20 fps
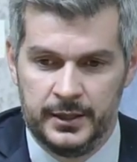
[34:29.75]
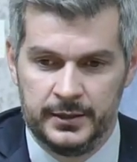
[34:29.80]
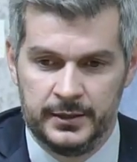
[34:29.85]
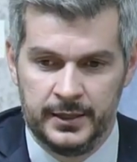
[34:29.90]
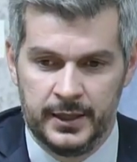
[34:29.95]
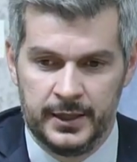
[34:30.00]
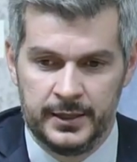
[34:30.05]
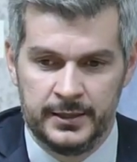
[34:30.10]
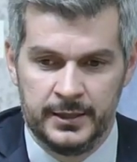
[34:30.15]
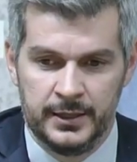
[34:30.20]

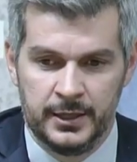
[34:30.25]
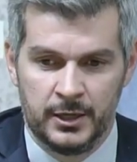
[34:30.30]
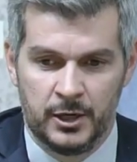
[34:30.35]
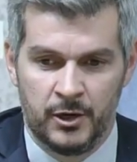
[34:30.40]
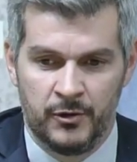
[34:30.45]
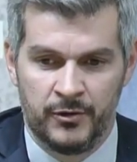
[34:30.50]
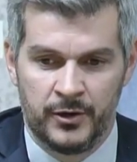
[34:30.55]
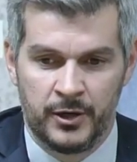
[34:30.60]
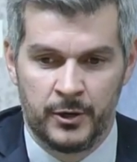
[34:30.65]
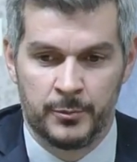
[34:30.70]
in the
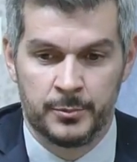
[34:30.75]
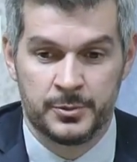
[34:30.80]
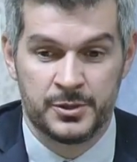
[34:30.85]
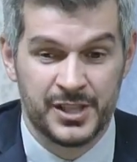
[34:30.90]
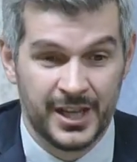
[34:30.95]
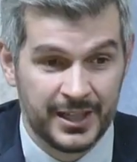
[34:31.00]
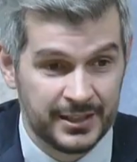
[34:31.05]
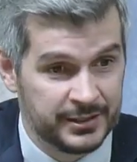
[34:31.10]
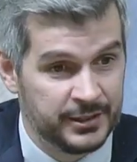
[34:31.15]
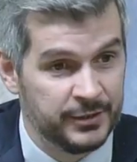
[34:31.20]
idea of an
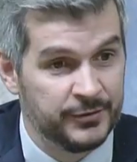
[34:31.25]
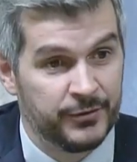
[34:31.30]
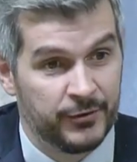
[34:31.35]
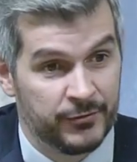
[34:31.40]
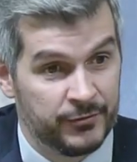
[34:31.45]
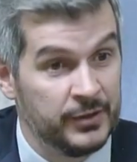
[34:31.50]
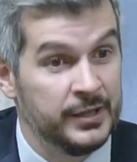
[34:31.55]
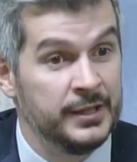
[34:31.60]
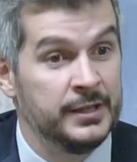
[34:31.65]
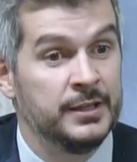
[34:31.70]

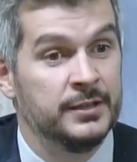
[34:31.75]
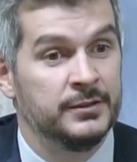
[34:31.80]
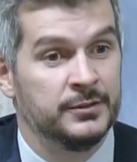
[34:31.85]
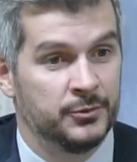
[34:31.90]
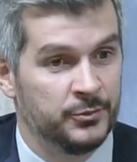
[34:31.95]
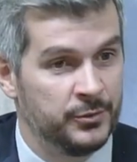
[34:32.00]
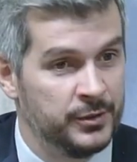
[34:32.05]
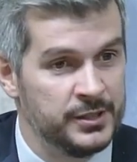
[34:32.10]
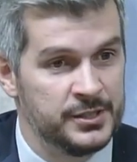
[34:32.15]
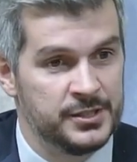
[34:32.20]
objective of
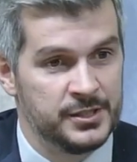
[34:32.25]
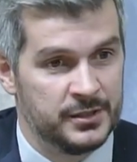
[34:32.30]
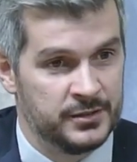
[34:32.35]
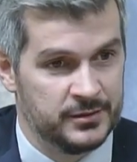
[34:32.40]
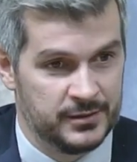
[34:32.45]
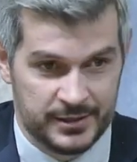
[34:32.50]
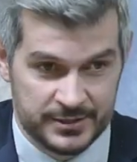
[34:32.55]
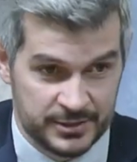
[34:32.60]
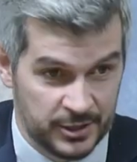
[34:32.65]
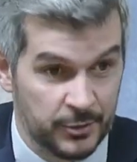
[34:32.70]
leading the
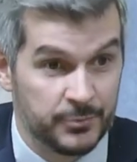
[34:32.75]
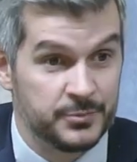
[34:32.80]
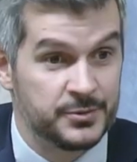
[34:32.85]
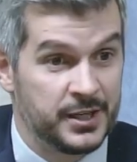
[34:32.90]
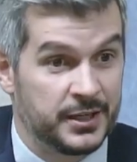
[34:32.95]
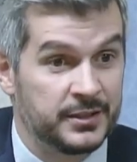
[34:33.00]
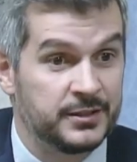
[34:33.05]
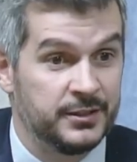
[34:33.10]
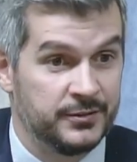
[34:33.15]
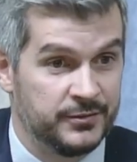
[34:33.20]
region as an
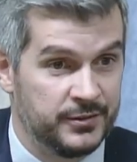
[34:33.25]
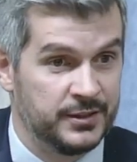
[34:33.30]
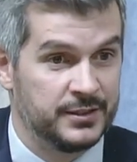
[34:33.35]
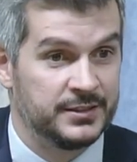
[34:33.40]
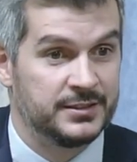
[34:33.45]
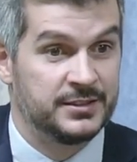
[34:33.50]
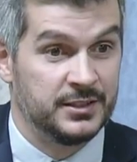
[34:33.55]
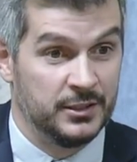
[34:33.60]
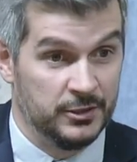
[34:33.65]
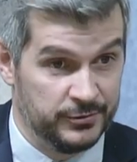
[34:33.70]
objective
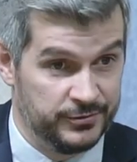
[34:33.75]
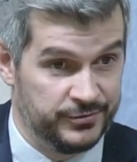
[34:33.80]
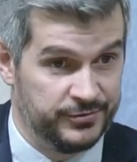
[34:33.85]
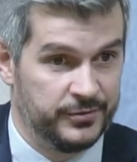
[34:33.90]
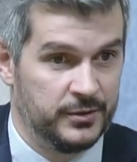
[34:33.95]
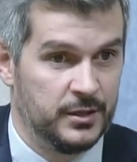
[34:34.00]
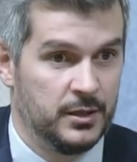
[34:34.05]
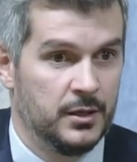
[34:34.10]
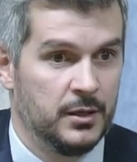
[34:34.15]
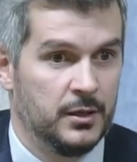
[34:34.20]
in
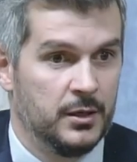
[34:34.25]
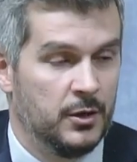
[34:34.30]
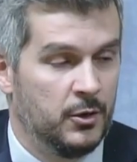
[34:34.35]
itself.